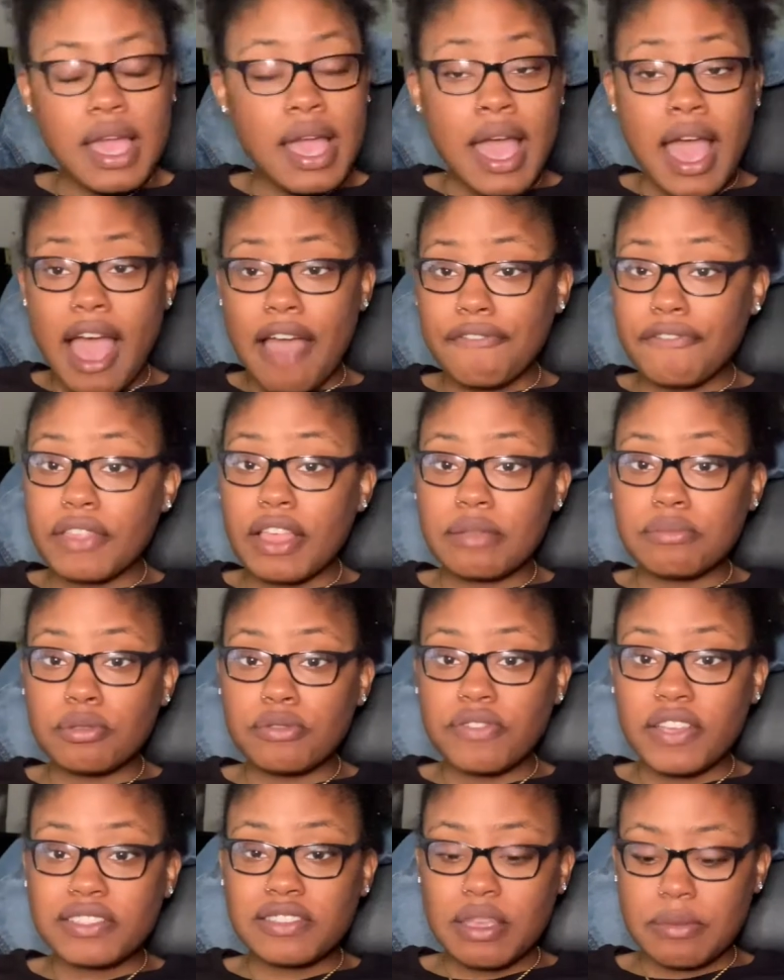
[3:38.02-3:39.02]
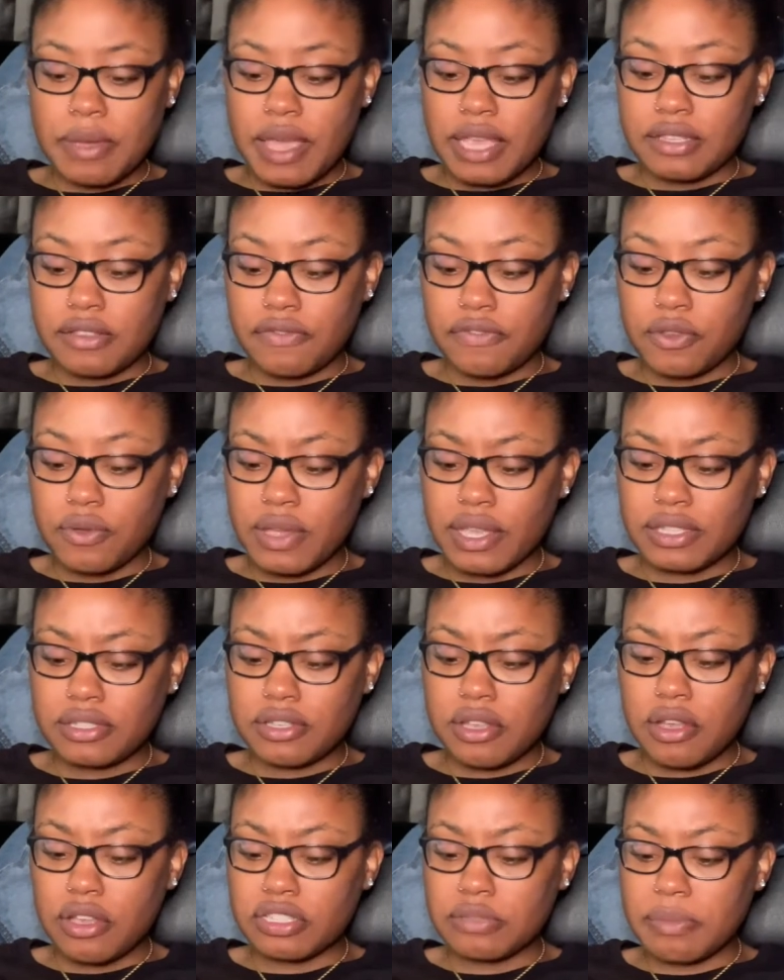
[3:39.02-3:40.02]
I feel like Blueface Baby has a few hit
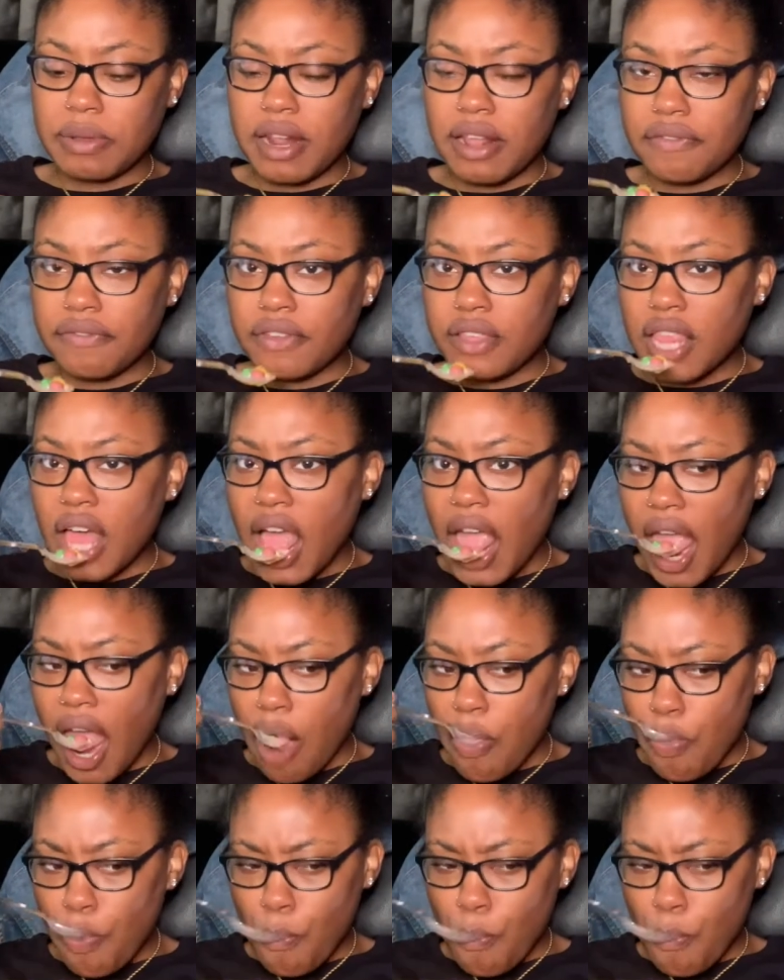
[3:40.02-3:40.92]
songs, but I feel like